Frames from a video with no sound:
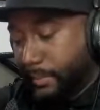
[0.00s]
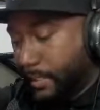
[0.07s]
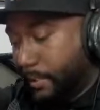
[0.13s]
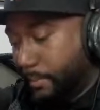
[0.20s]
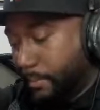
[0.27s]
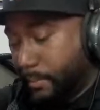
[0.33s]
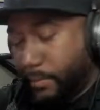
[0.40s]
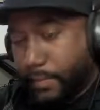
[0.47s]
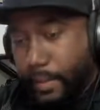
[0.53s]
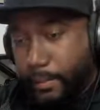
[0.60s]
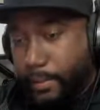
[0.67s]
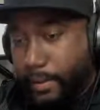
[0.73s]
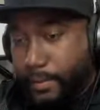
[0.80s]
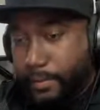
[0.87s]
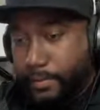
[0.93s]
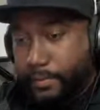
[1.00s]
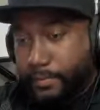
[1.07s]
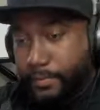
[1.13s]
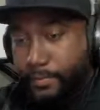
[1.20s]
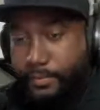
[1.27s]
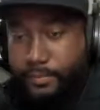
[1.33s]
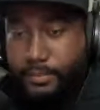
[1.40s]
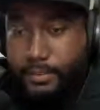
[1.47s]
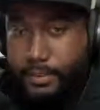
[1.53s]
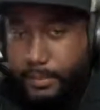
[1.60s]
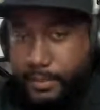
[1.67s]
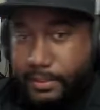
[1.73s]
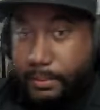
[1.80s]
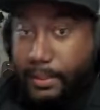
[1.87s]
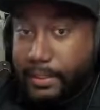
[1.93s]
I gotta move that button. He
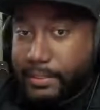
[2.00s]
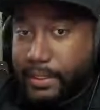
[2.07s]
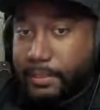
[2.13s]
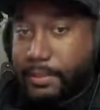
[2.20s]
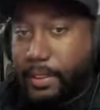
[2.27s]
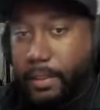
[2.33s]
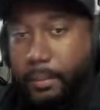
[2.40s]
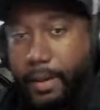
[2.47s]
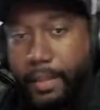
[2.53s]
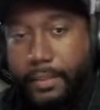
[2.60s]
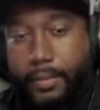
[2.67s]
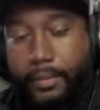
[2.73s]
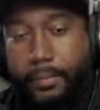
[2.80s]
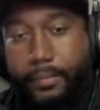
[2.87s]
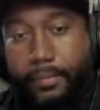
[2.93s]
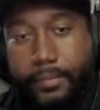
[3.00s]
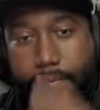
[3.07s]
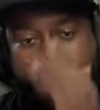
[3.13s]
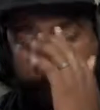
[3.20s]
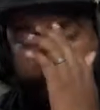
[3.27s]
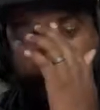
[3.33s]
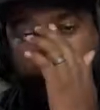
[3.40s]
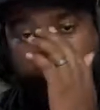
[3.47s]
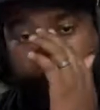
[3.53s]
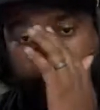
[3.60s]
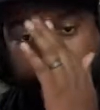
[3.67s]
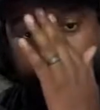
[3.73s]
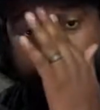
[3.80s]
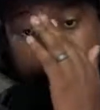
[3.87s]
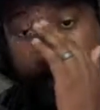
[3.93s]
picks the best times to go to the bathroom.
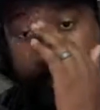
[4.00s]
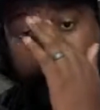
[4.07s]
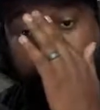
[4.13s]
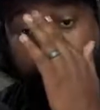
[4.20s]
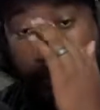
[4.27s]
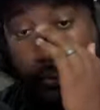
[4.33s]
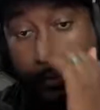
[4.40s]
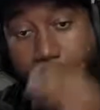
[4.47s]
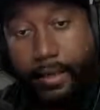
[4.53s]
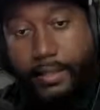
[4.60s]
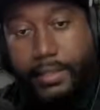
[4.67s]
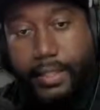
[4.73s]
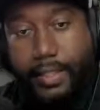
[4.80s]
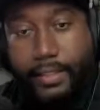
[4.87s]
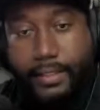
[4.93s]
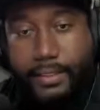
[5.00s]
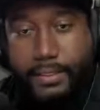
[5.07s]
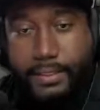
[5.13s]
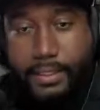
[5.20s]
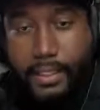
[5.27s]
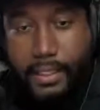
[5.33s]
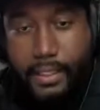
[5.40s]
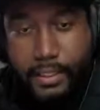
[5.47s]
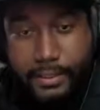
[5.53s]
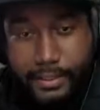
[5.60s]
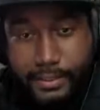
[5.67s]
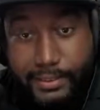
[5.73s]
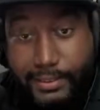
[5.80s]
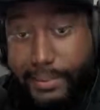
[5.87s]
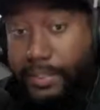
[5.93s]
Group products don't like this to
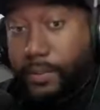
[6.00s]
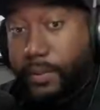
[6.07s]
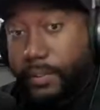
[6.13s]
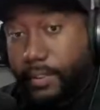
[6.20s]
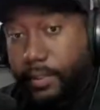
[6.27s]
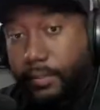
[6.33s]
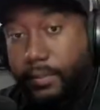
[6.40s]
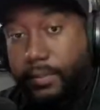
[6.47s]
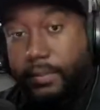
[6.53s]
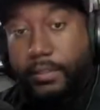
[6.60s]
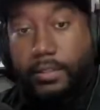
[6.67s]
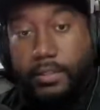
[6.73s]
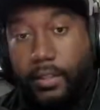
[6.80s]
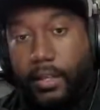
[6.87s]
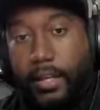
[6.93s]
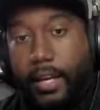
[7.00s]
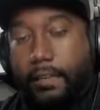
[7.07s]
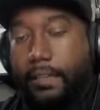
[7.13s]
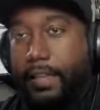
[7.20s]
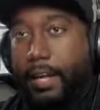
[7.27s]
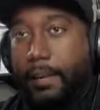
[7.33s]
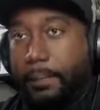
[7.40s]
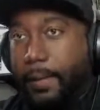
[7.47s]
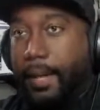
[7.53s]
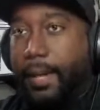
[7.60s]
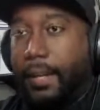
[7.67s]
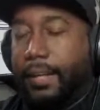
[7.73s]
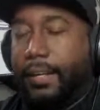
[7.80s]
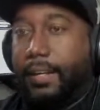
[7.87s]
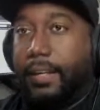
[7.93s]
stick with them since I already have the app.
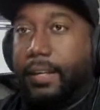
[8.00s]
Yeah.